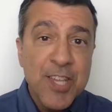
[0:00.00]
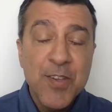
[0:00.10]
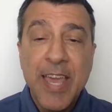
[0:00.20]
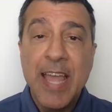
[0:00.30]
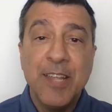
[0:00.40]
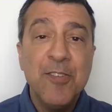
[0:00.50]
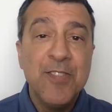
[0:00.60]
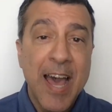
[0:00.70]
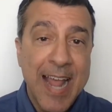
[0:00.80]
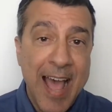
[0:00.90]
you can't use
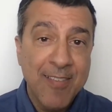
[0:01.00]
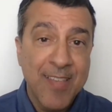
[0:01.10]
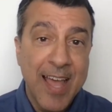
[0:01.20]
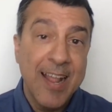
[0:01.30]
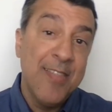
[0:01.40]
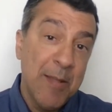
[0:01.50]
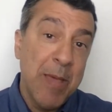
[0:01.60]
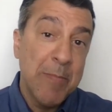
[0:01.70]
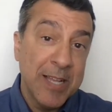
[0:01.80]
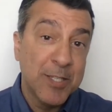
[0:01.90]
that asset, and then
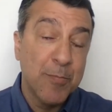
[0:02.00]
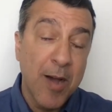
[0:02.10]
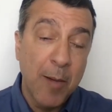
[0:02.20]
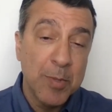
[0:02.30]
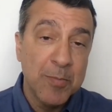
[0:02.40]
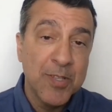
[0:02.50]
maybe it's a problem.